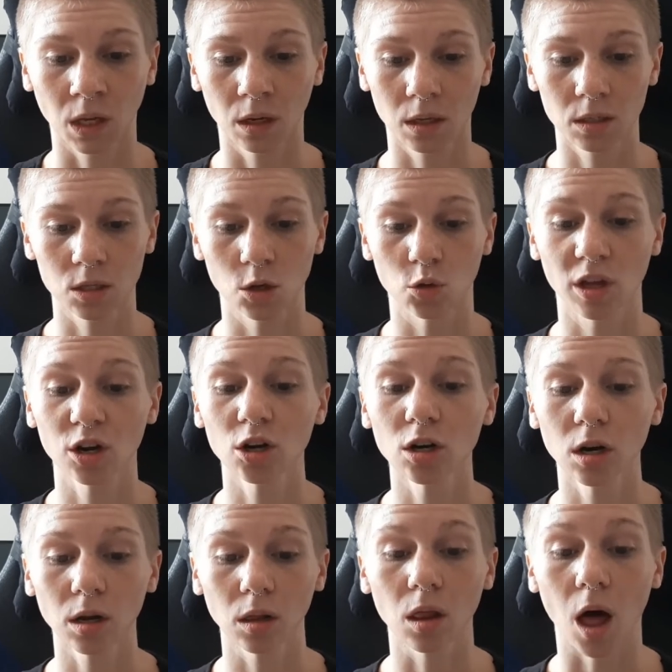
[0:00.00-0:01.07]
So there
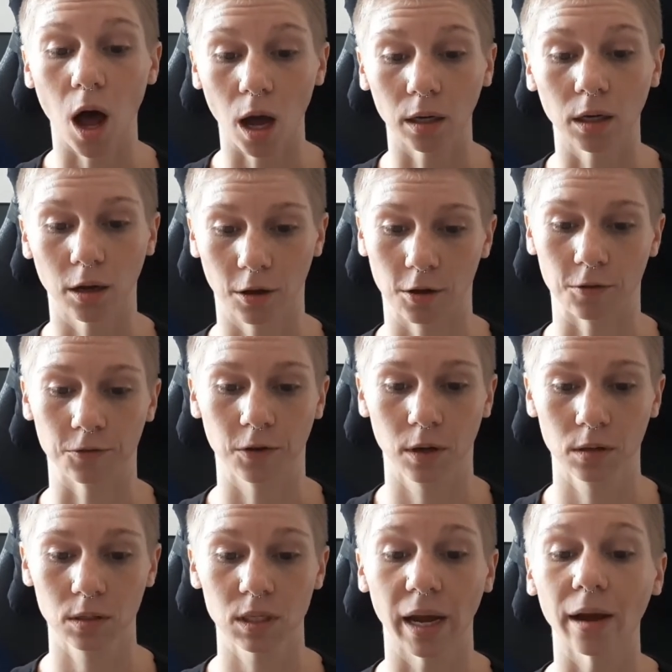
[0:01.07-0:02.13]
are a lot of
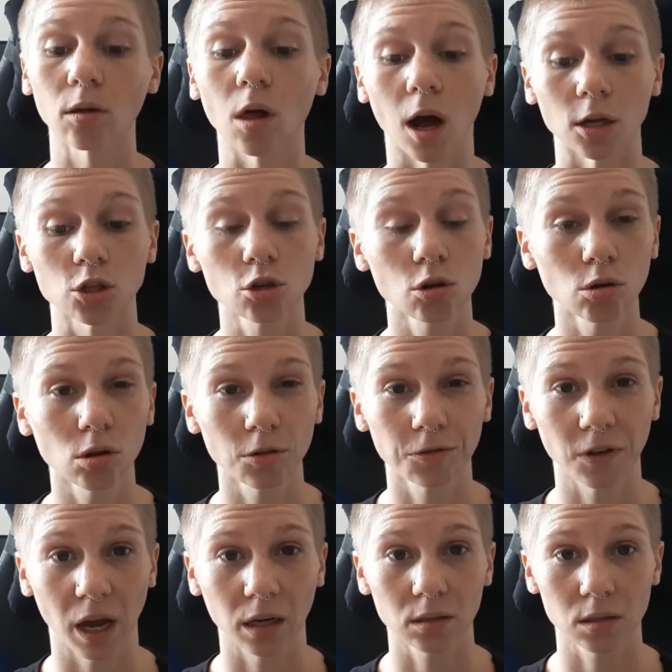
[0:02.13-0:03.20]
psychological
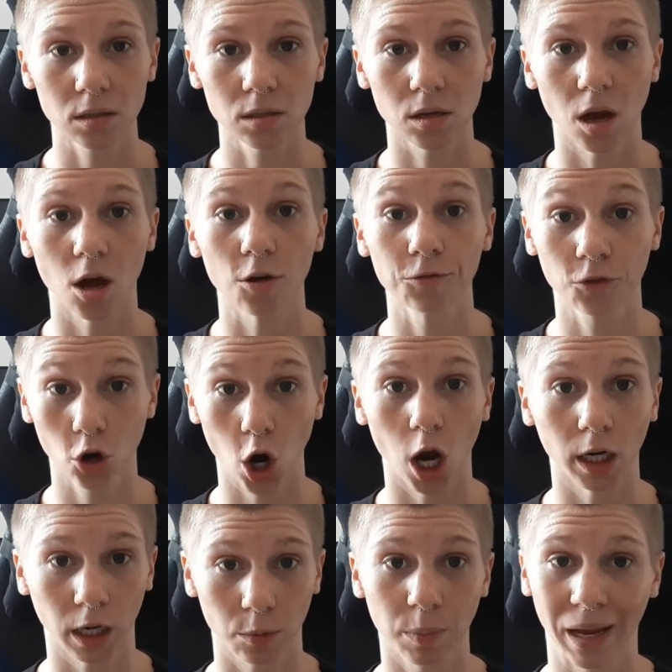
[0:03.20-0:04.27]
effects of
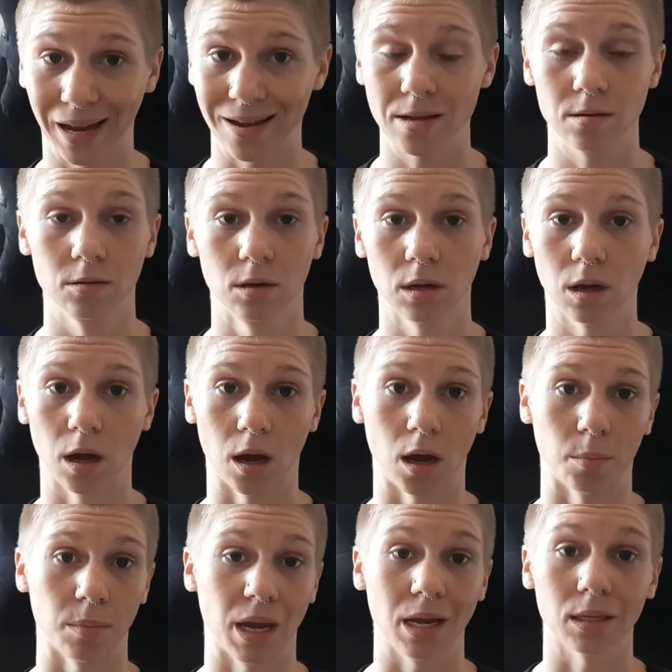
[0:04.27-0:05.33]
chronic pain:
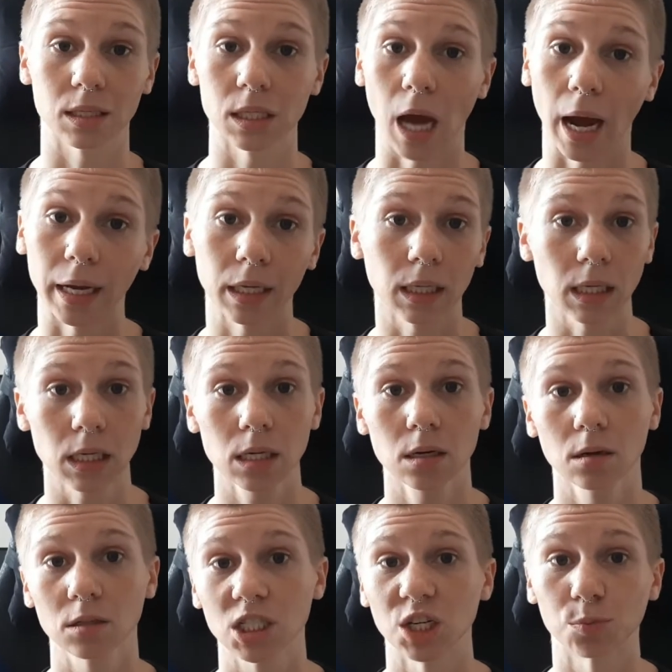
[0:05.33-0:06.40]
anxiety,
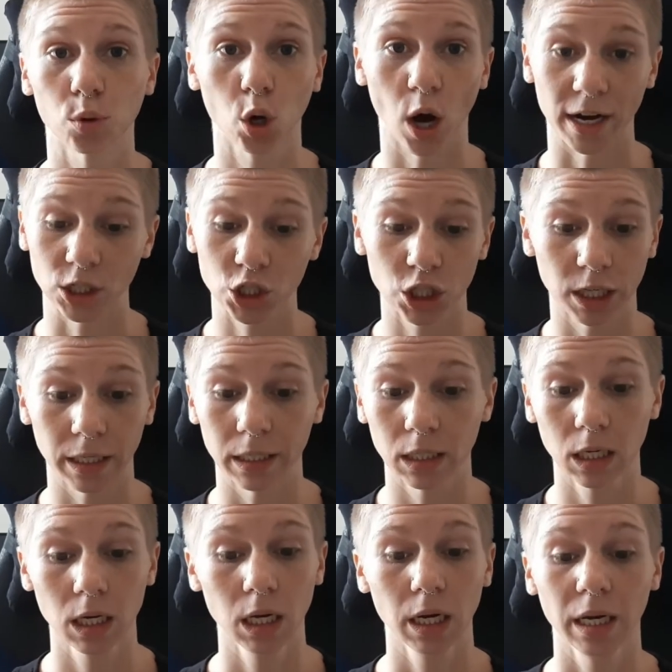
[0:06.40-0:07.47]

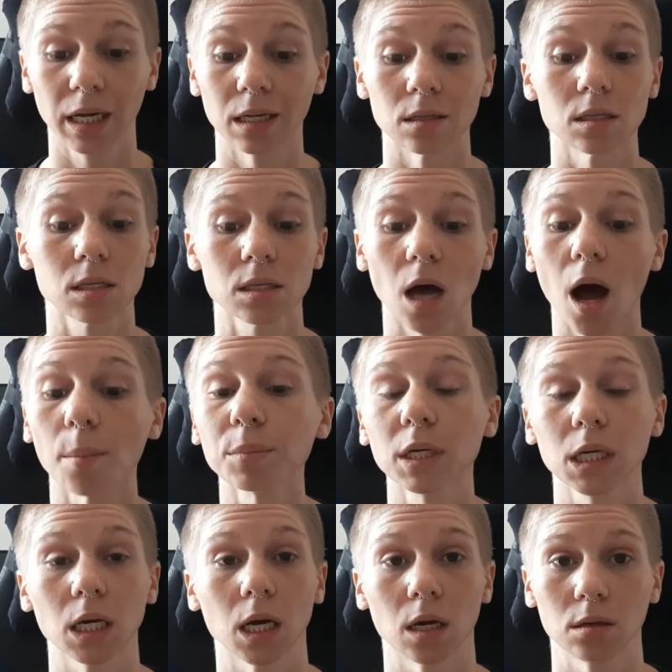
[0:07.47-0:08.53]
depression,
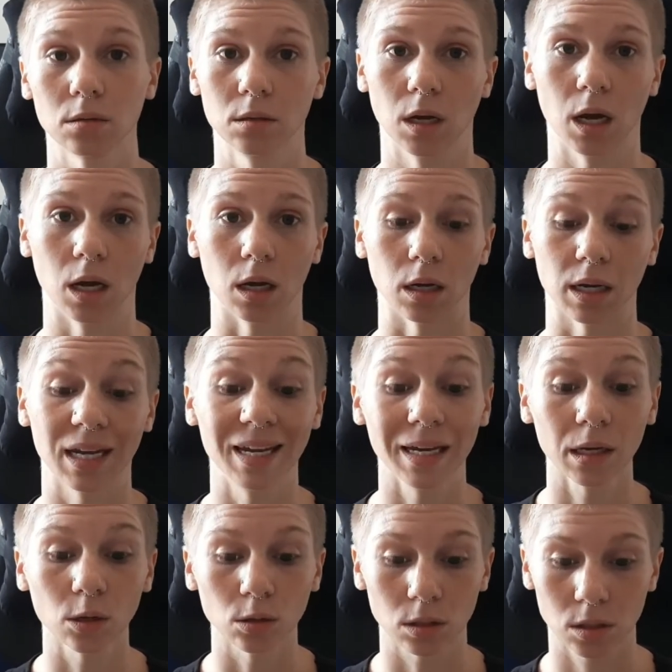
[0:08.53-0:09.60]
insomnia,
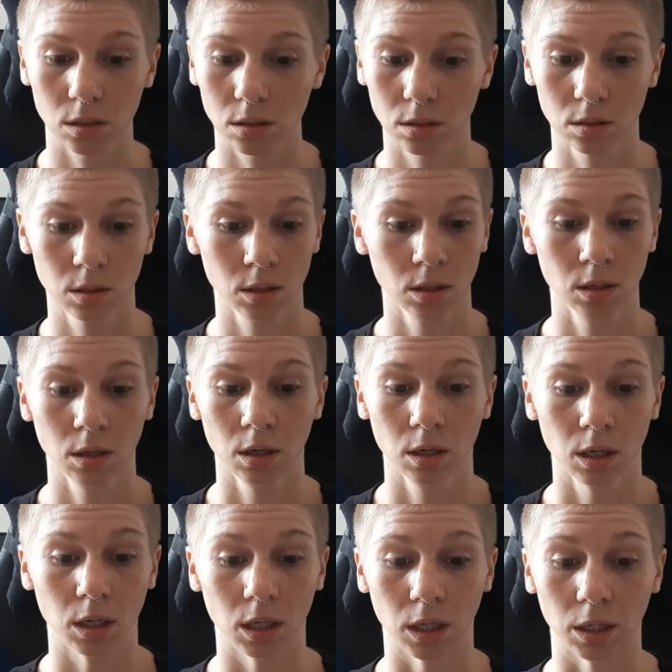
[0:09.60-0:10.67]
guilt.
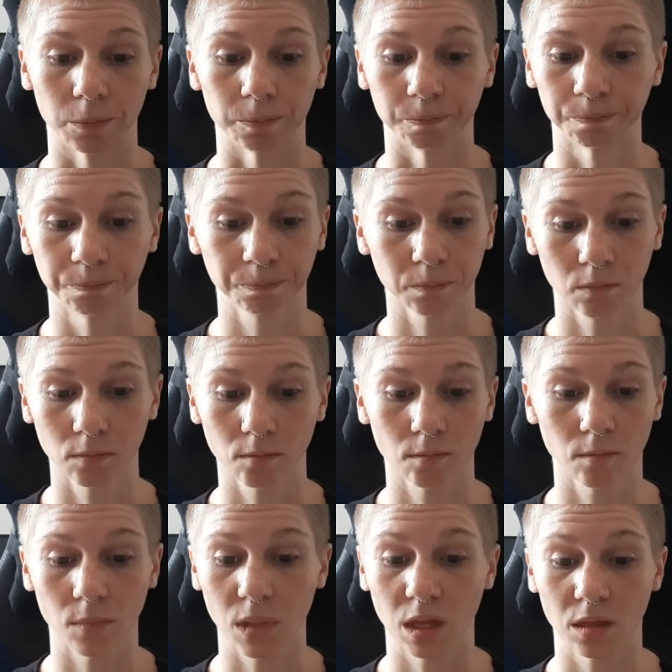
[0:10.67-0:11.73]
And
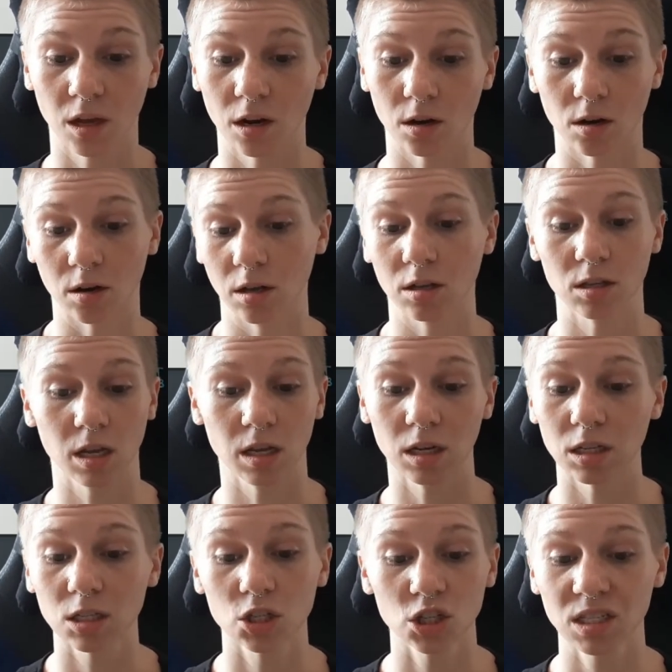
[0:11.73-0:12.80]

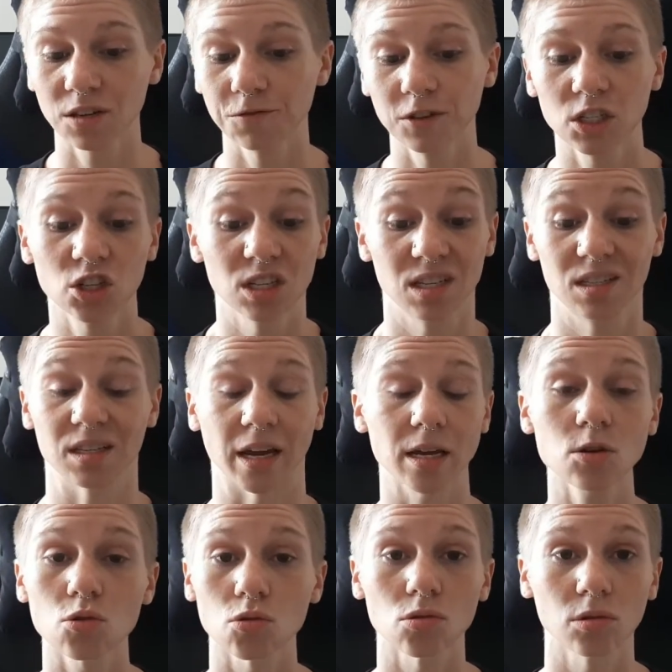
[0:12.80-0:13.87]
it's just a vicious
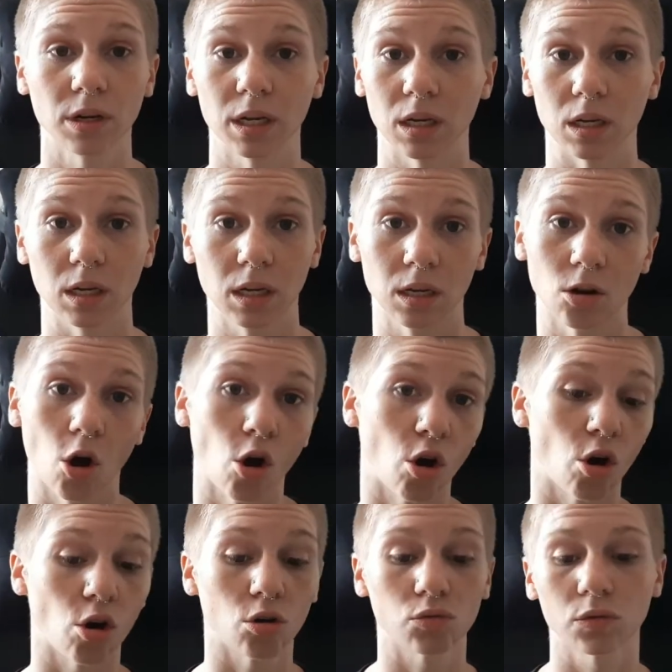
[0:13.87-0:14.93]
cycle. It
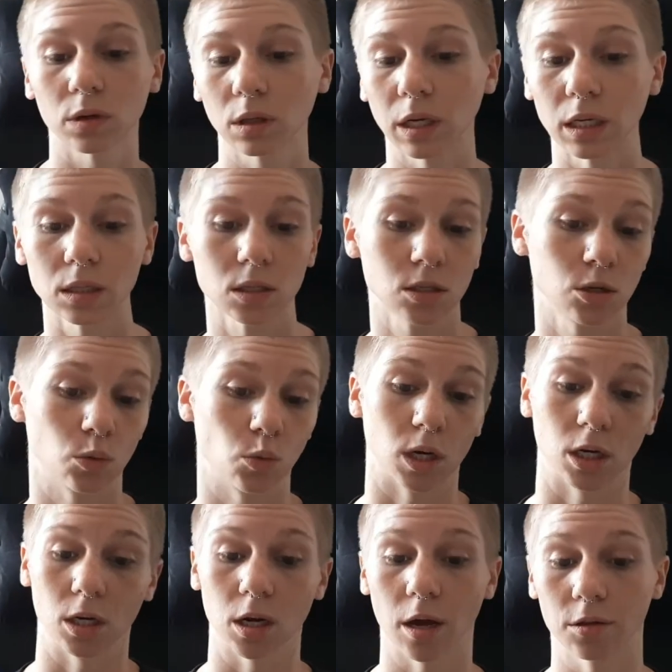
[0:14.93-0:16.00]
all relates to
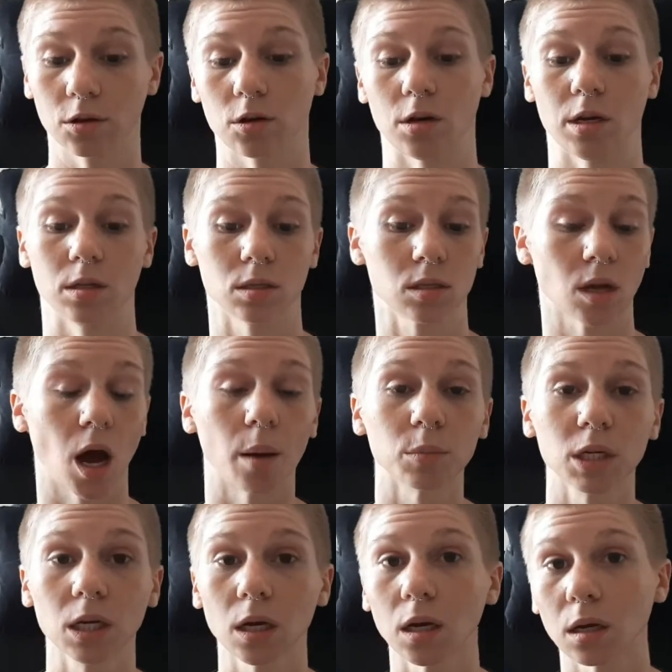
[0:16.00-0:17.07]
another.
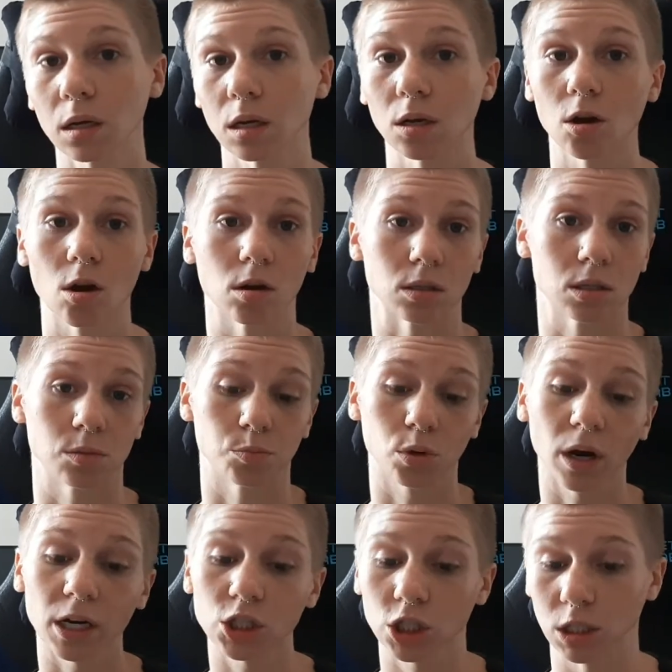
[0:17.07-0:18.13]
Insomnia can cause
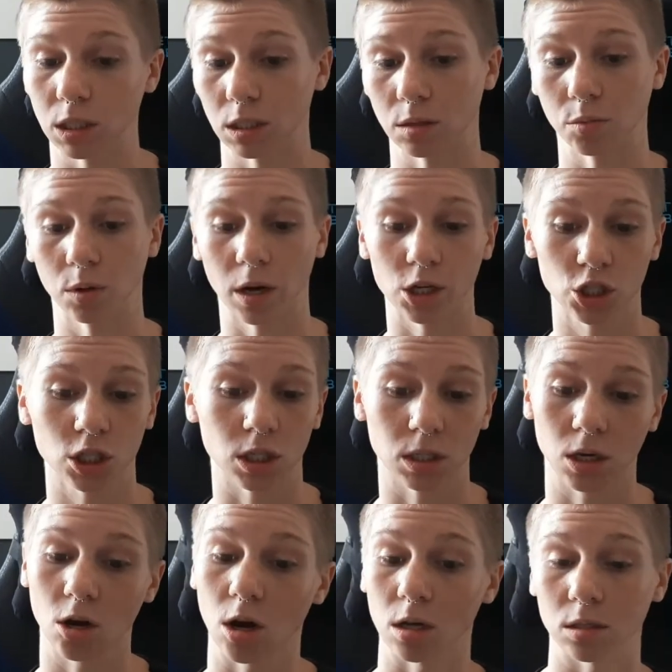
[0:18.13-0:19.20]
depression. Depression
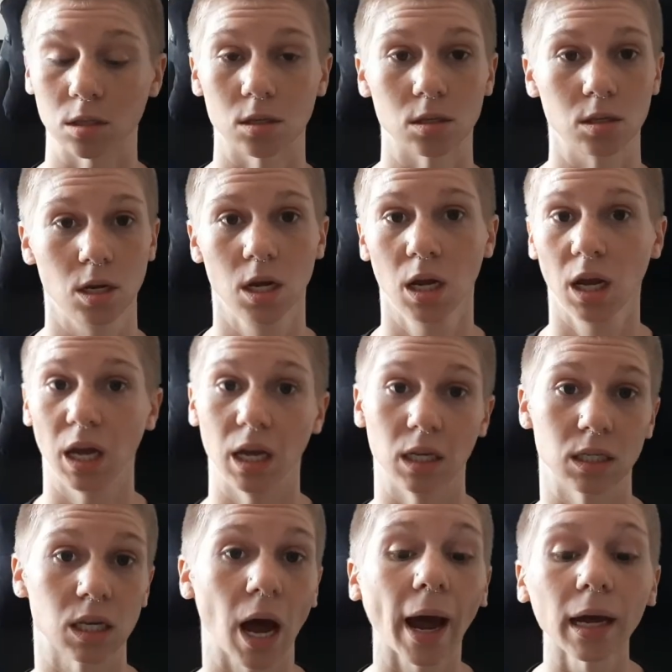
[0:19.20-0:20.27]
causes
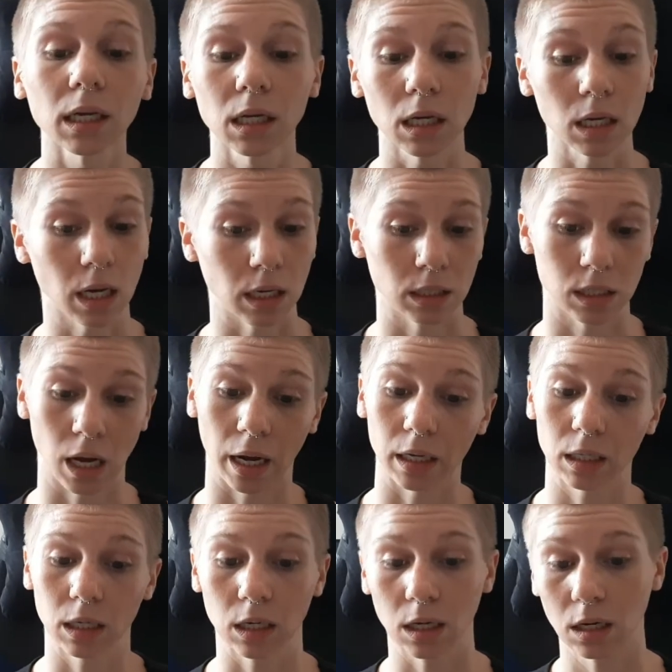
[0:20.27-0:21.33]
anxiety.
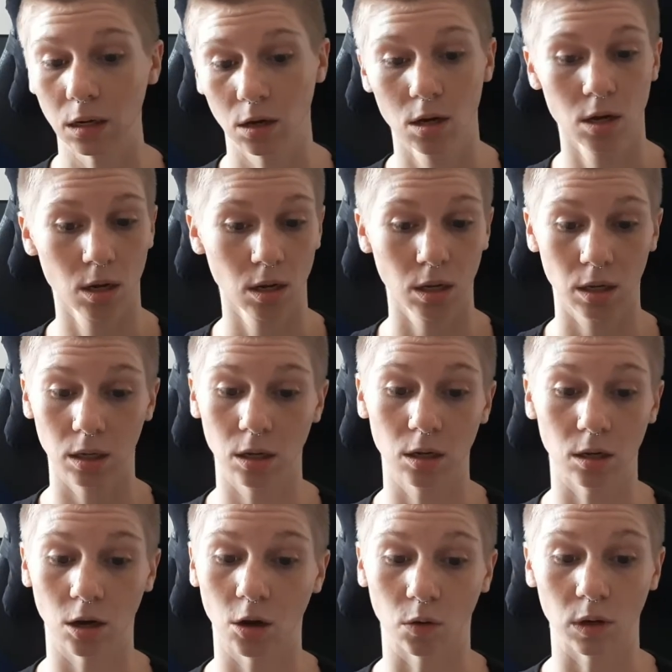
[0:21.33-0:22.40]
Anxiety,
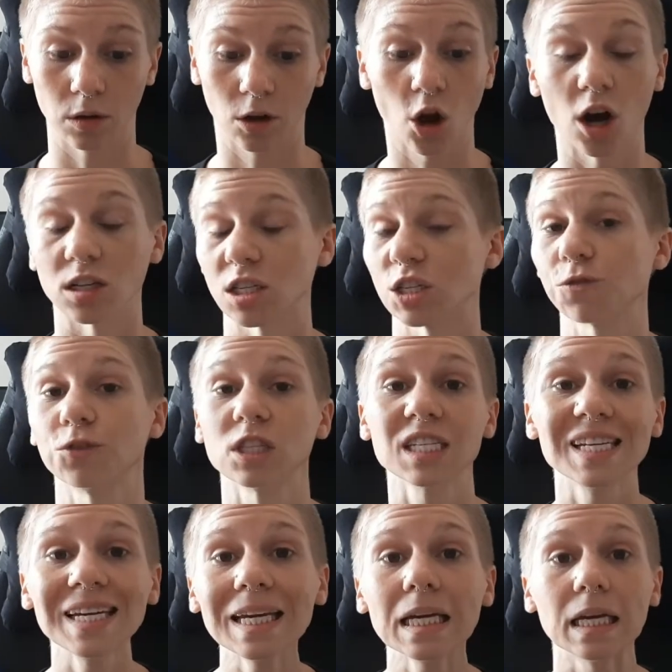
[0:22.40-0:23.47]
it causes
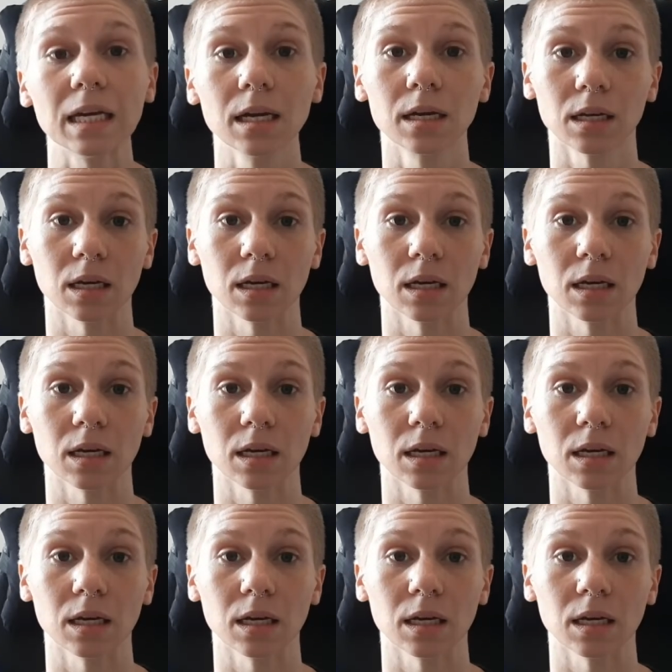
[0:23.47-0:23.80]
fatigue.